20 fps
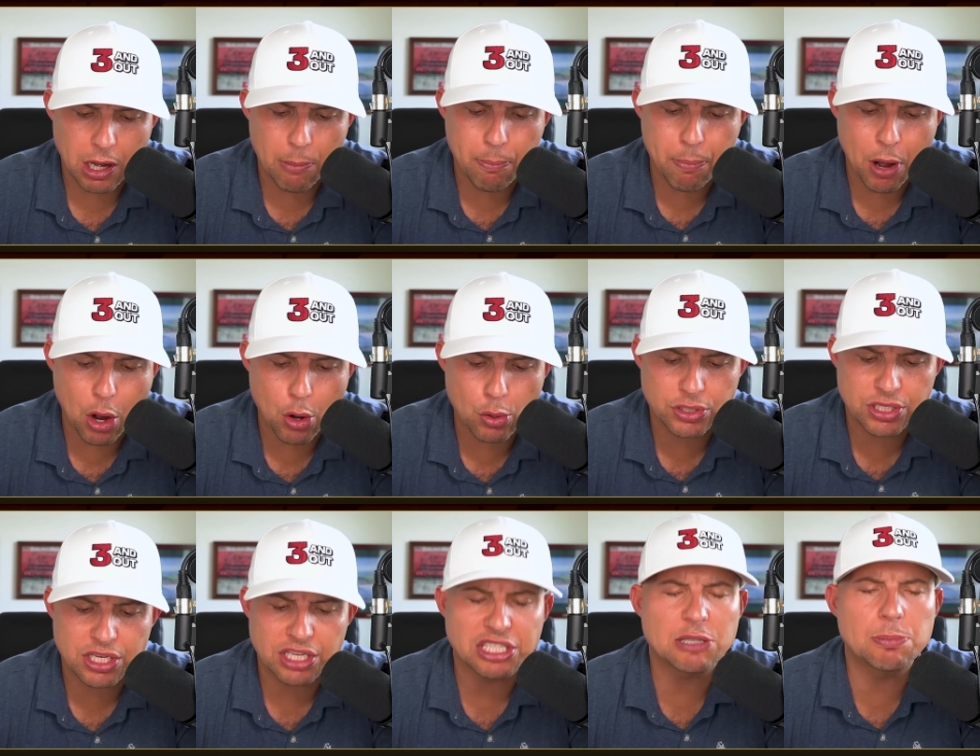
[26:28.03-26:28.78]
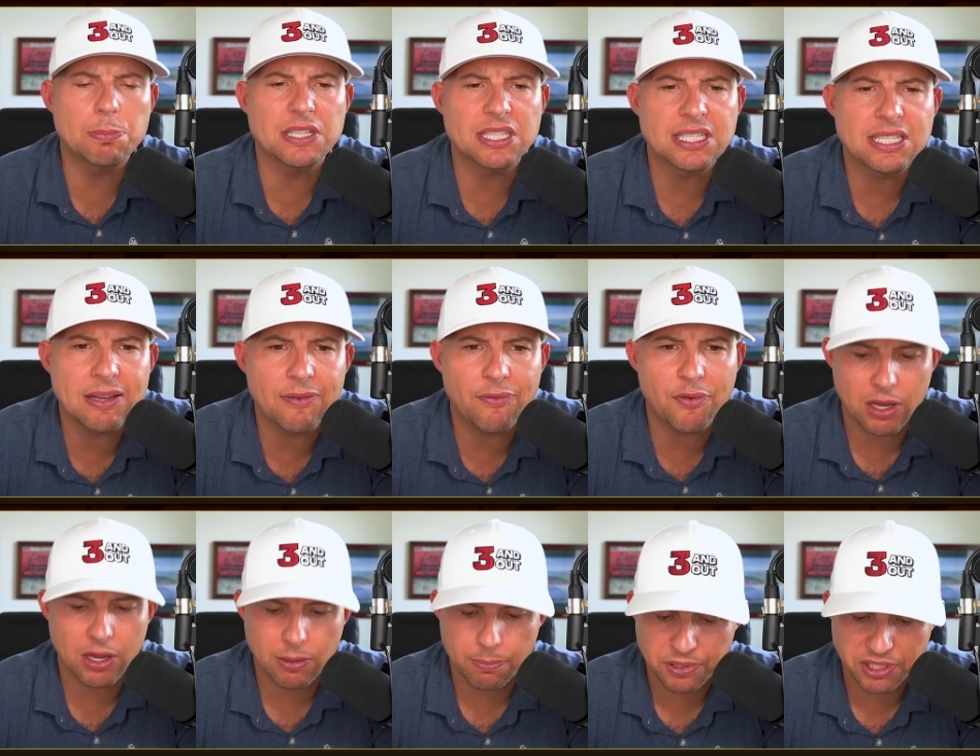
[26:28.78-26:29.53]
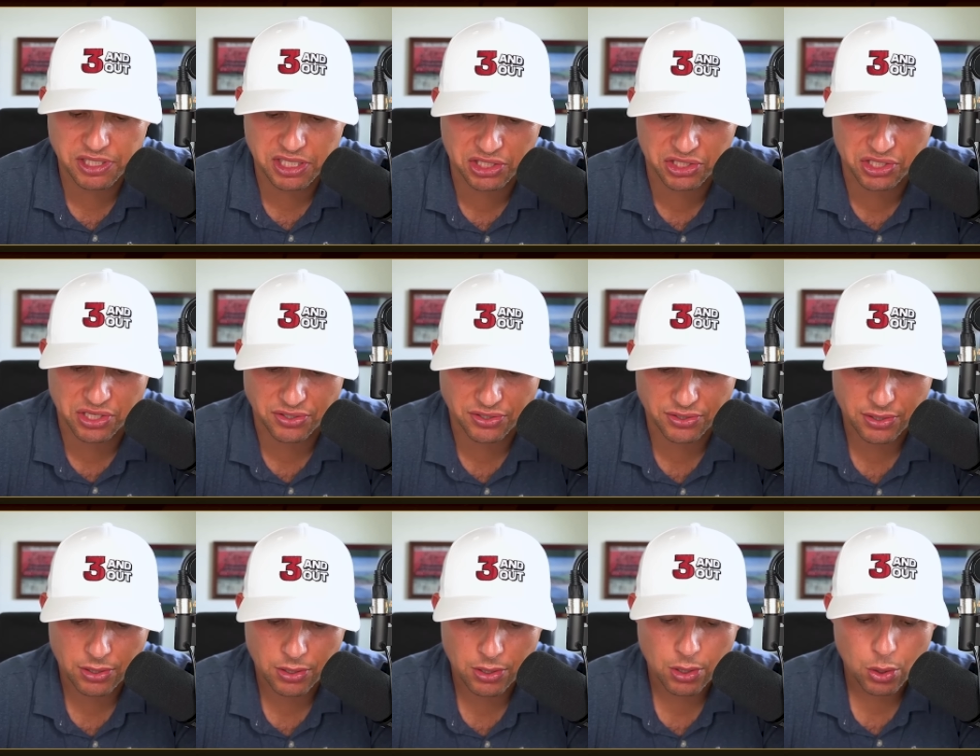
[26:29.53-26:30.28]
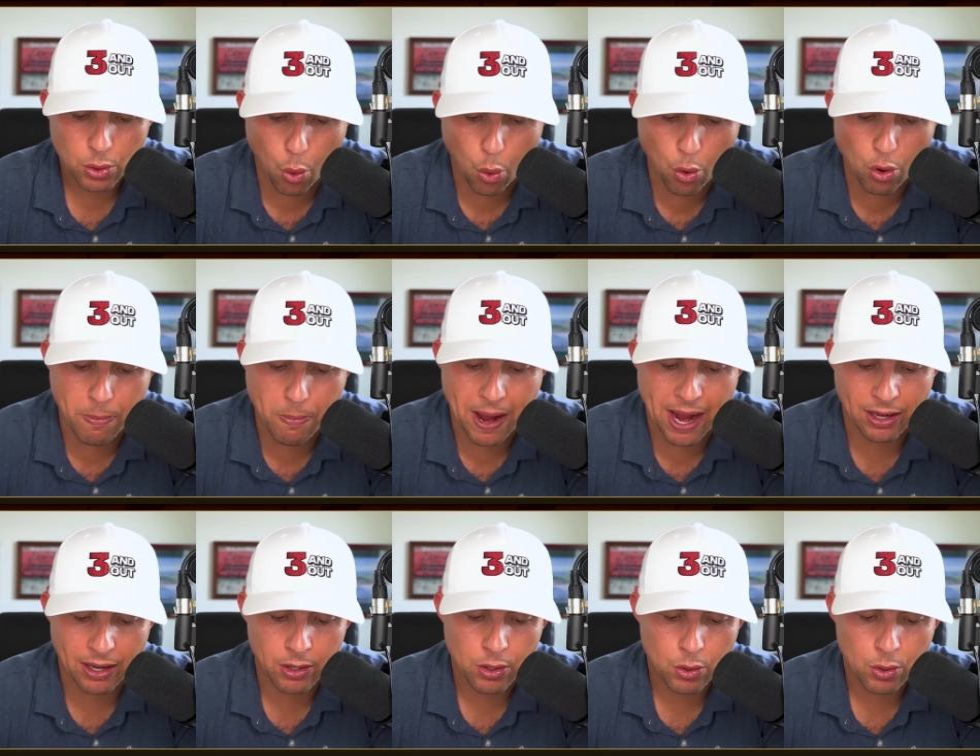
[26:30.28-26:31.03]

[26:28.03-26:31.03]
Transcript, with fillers: opposed to specific positions quarterback,